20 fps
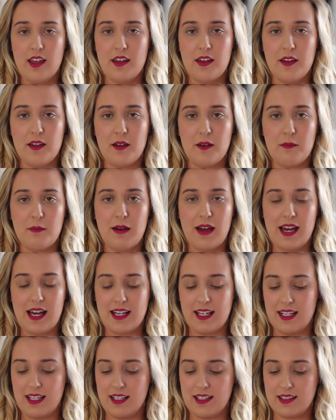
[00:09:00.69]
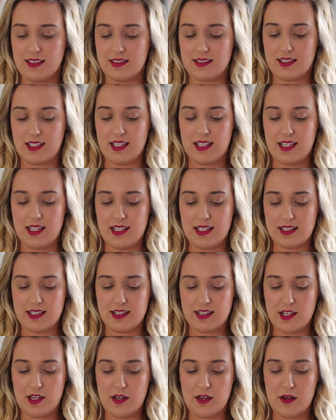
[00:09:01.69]
and it is
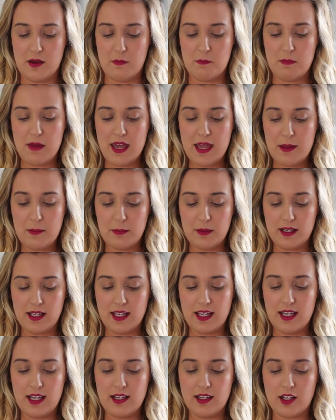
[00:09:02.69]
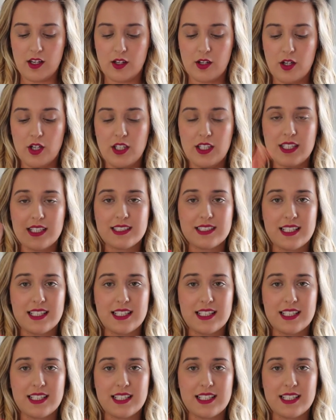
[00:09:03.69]
the Maybelline Colour